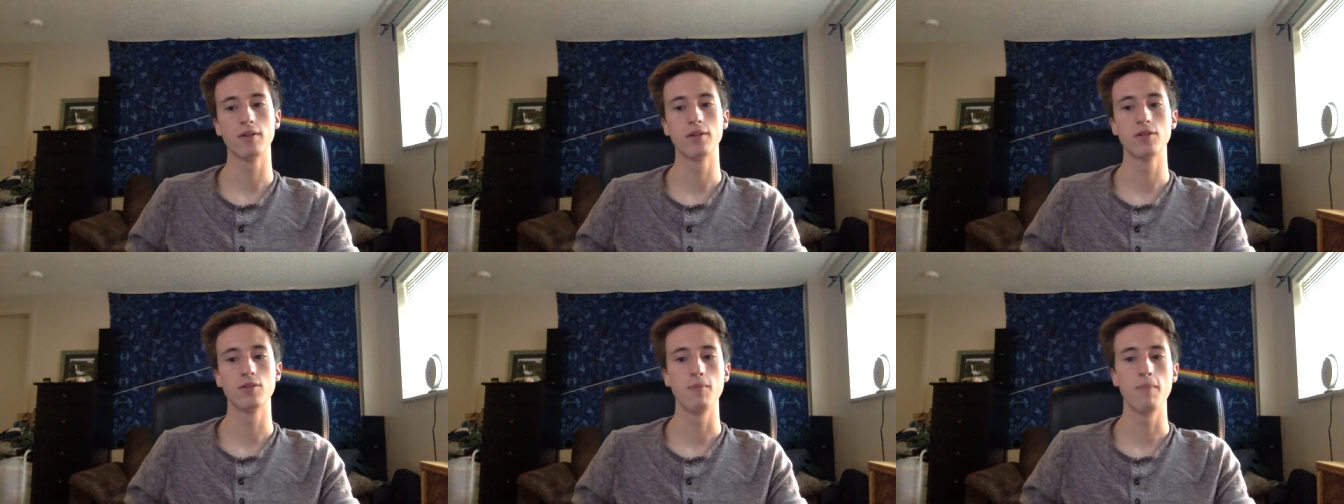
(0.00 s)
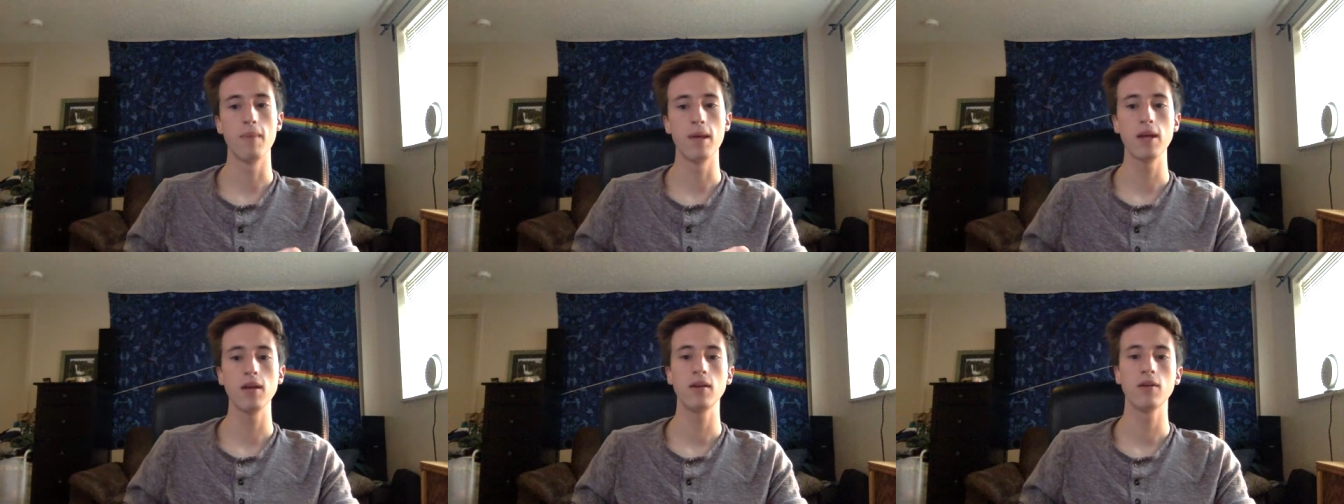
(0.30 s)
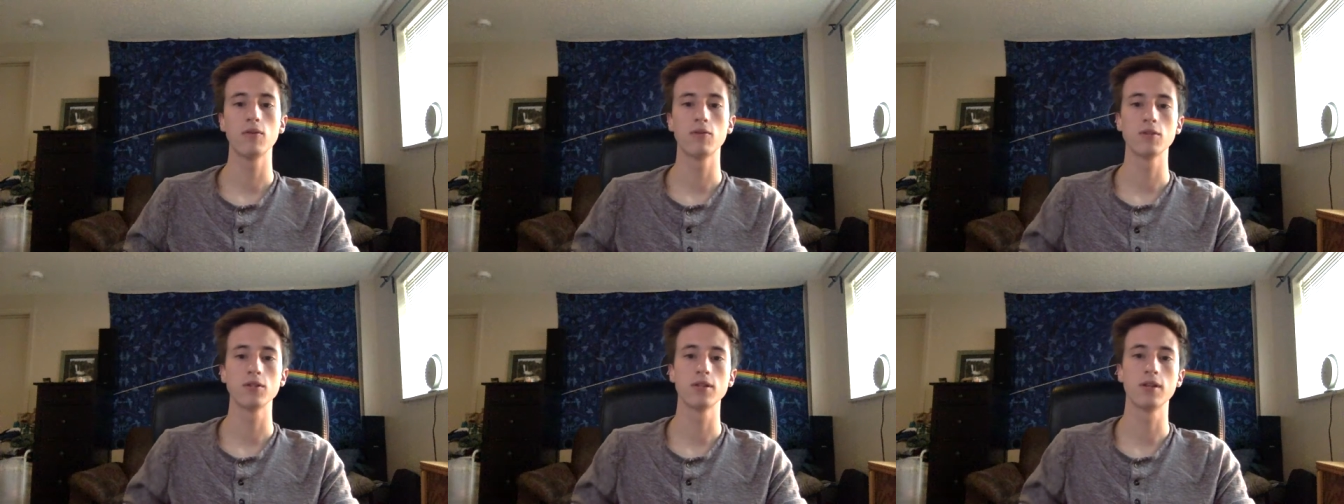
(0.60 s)
to
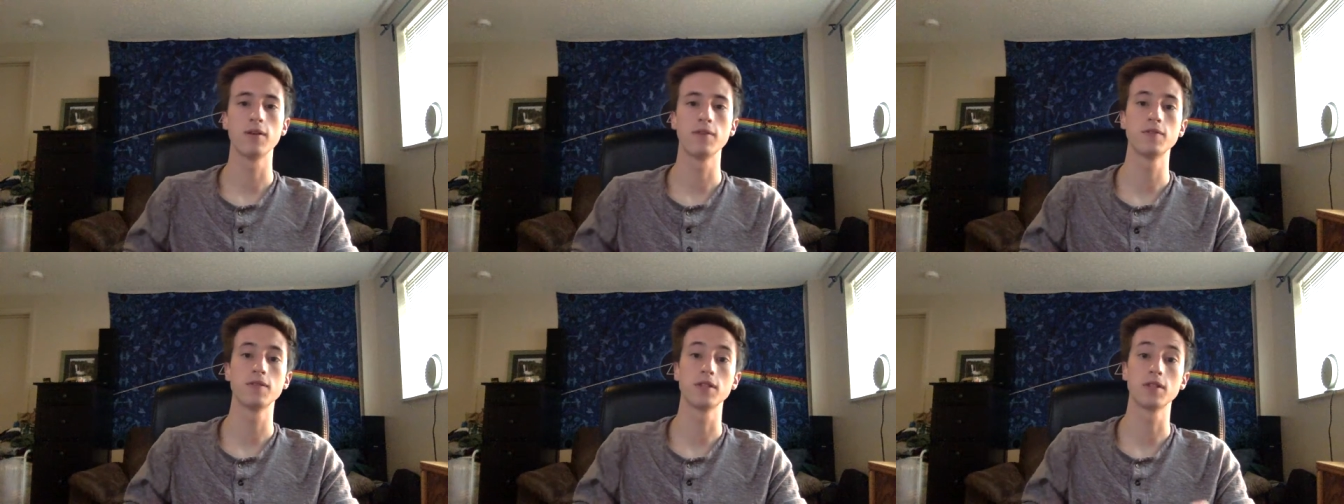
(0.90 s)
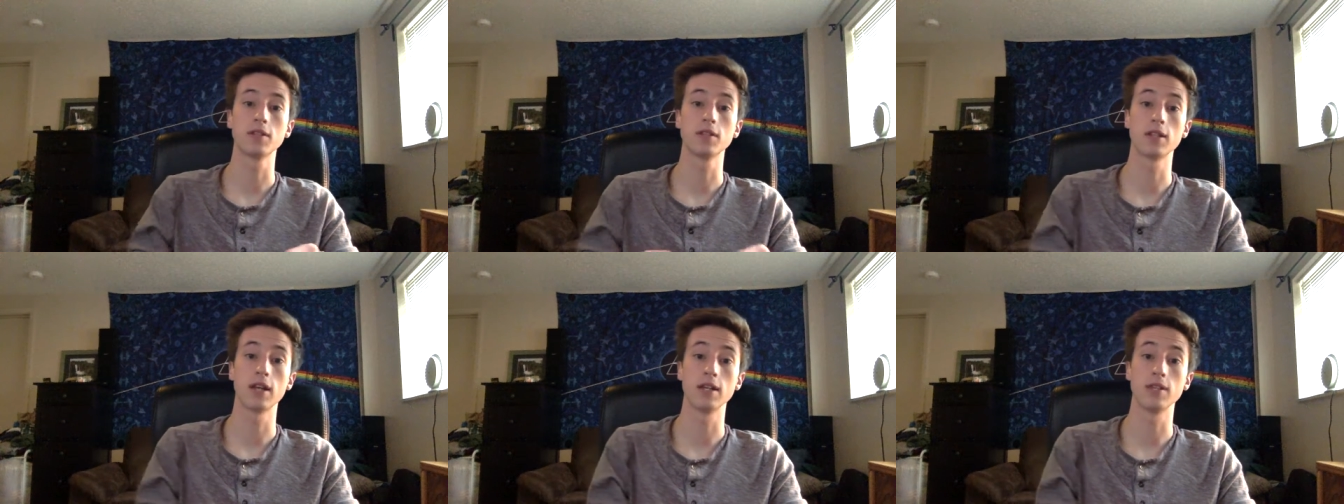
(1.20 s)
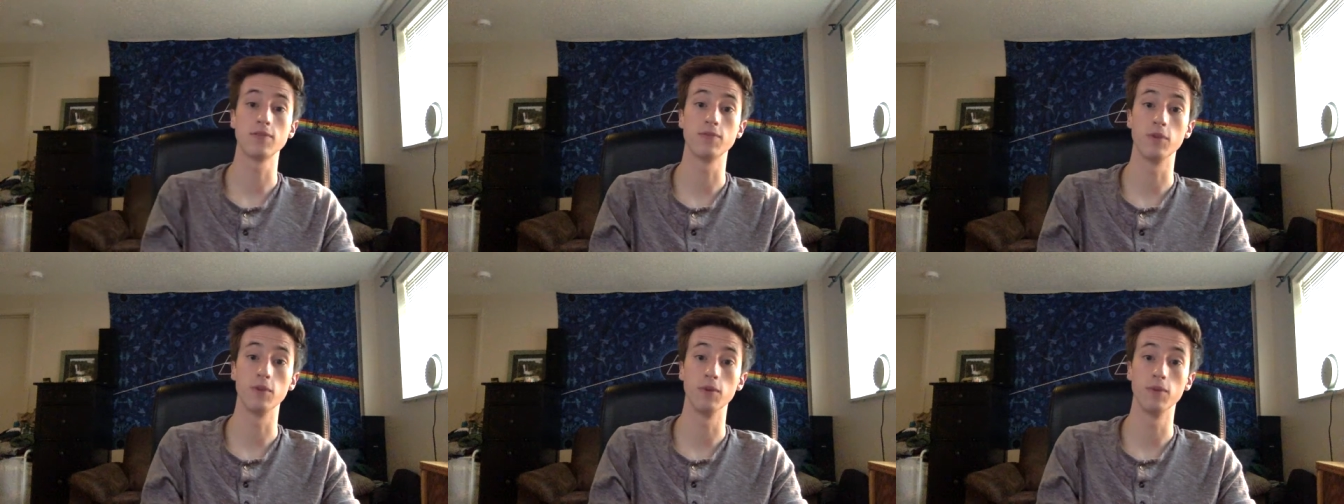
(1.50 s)
make yourself
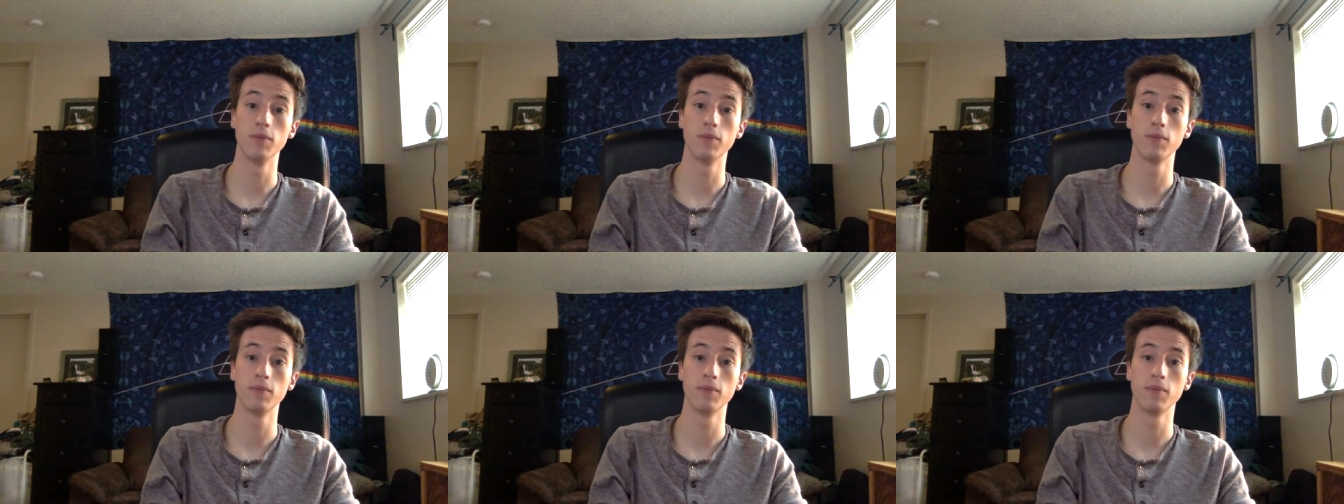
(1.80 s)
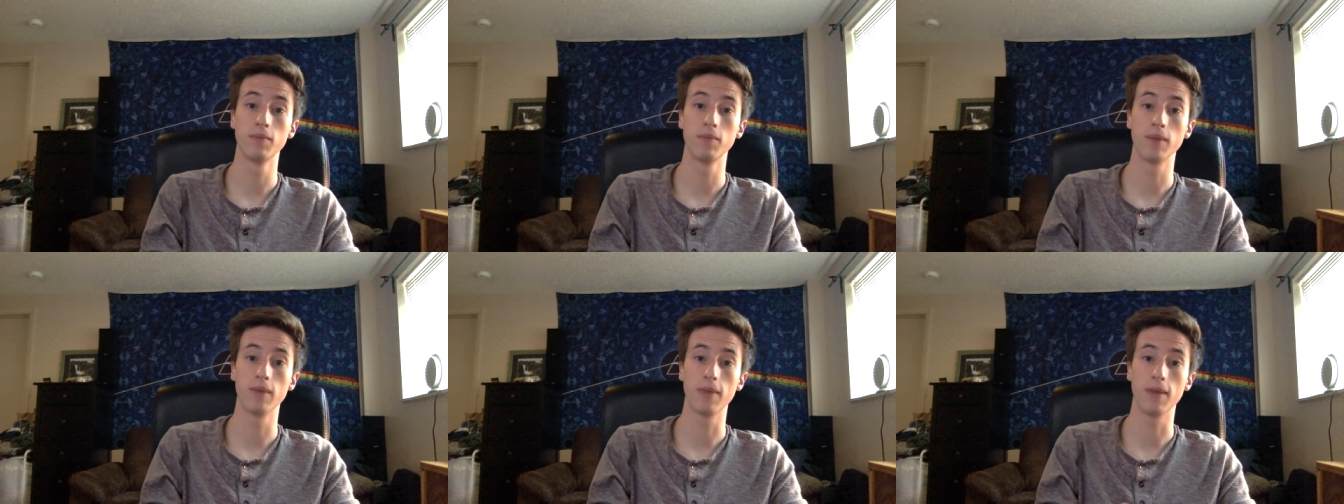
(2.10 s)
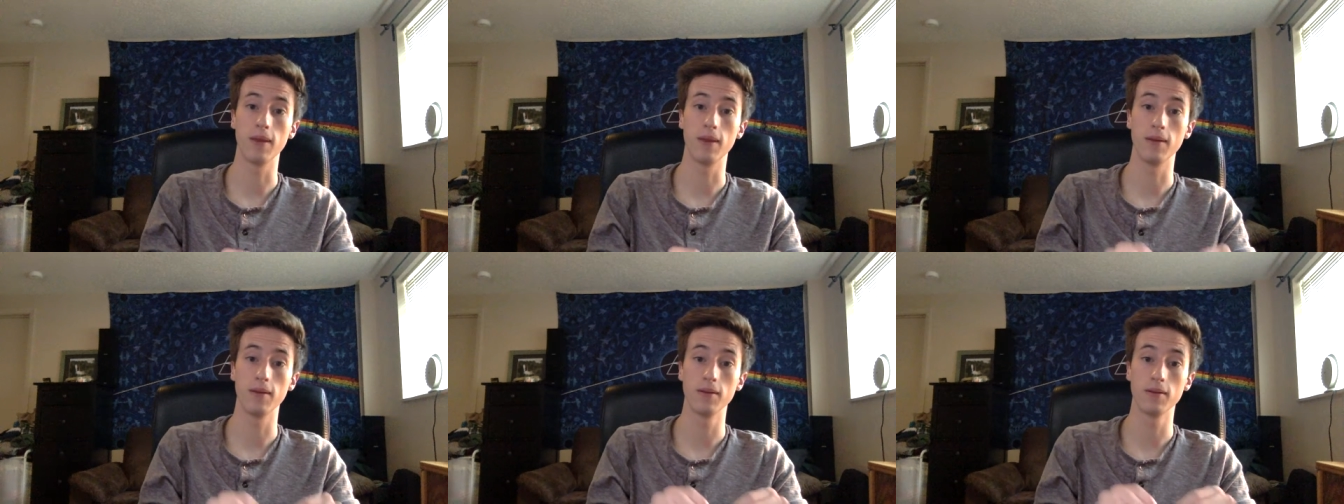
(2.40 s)
successful with
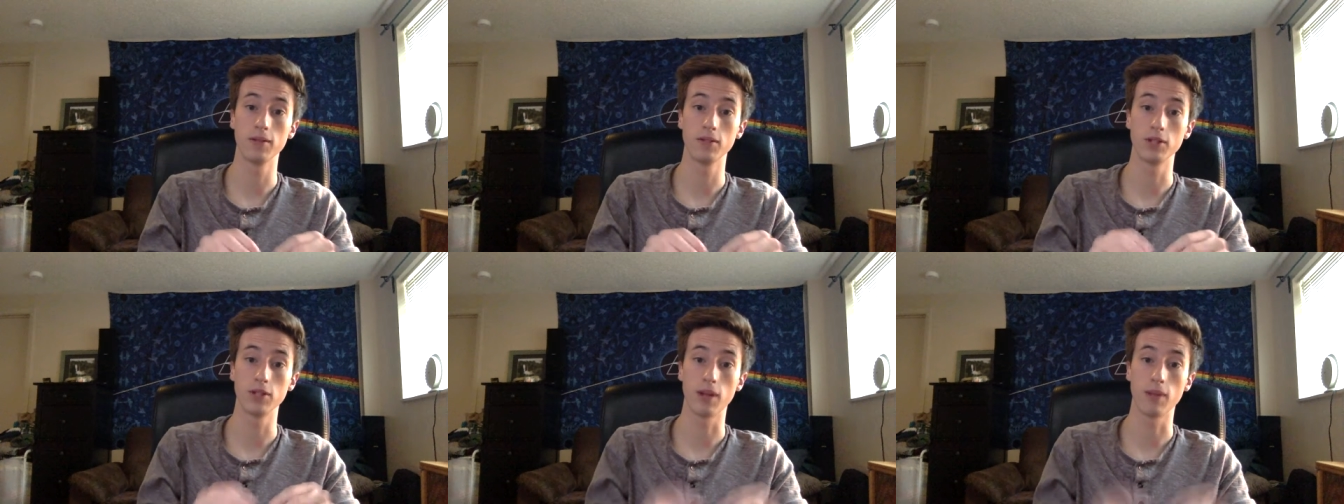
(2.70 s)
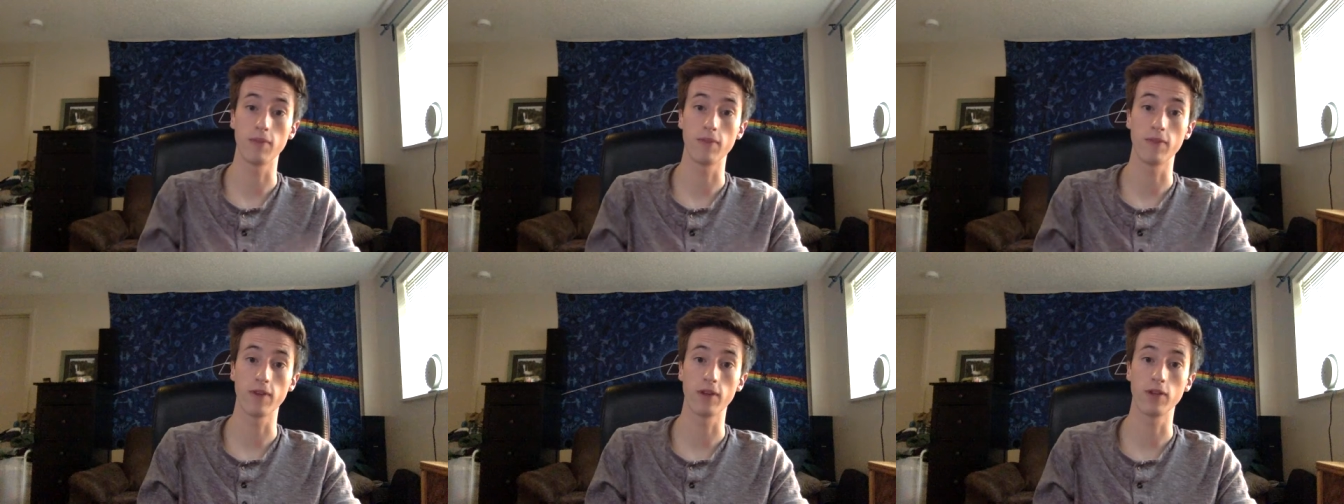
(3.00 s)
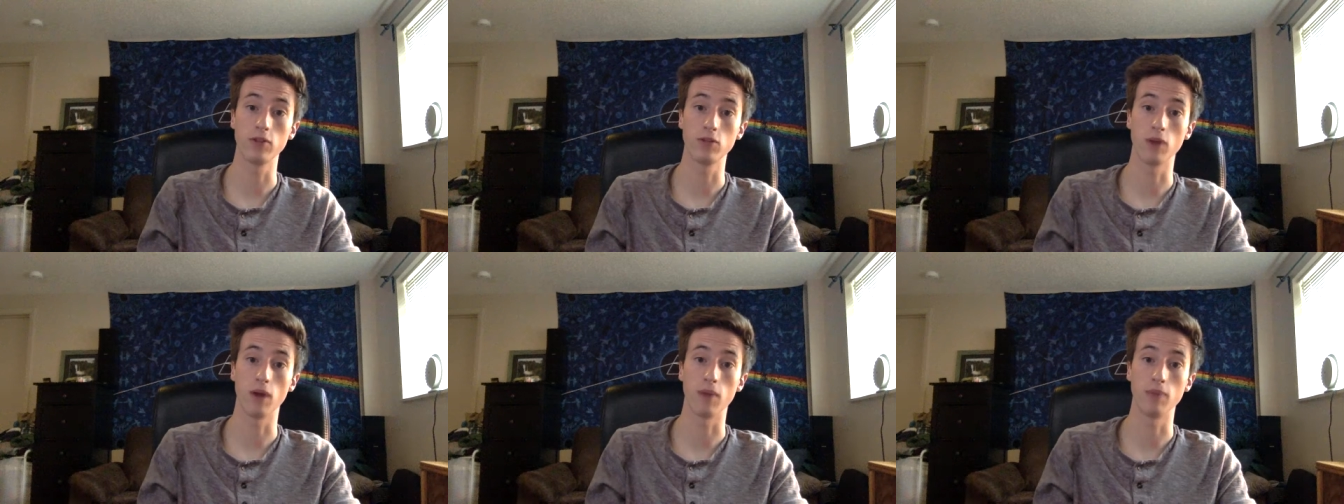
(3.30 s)
the
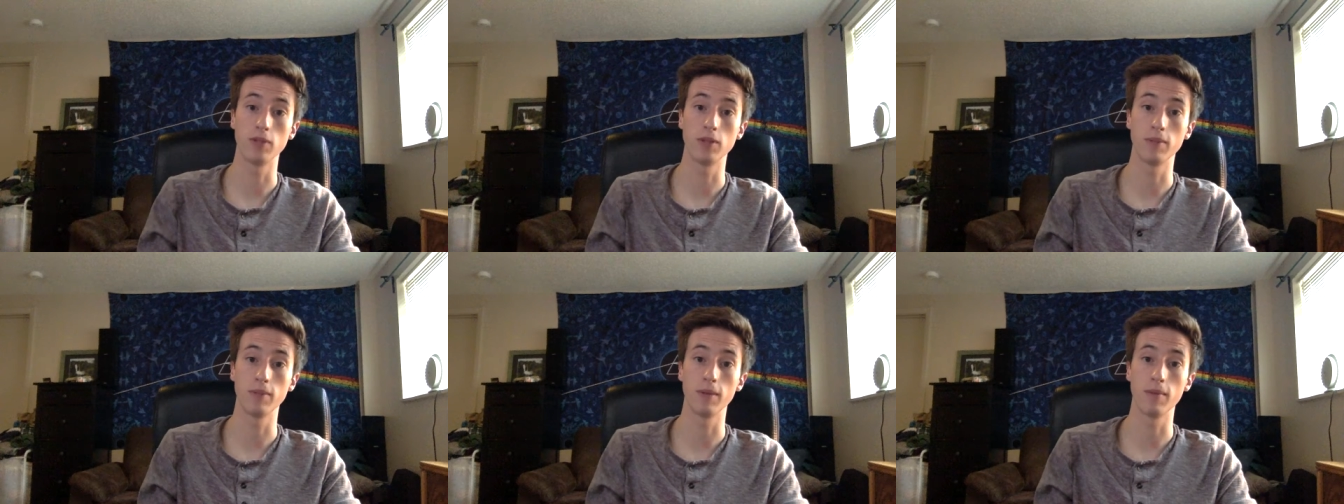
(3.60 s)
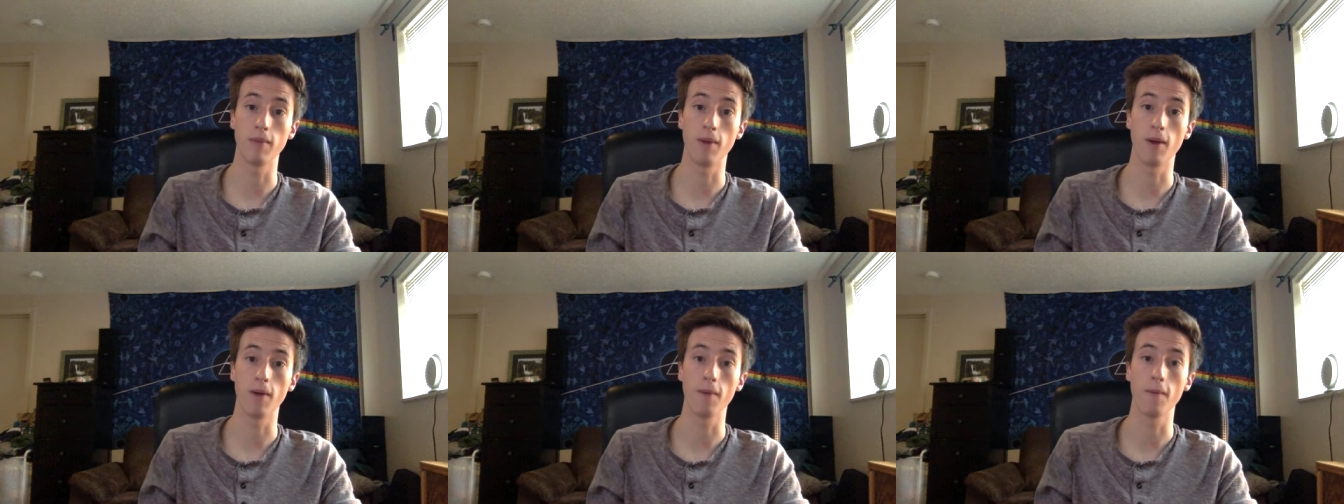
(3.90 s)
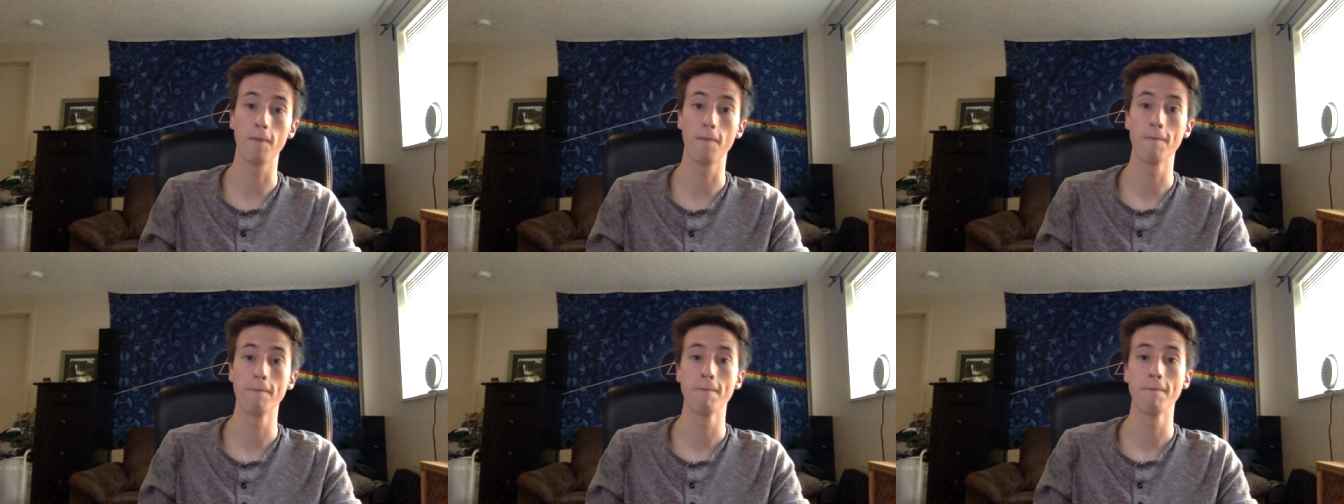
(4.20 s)
Shopify dropshipping model,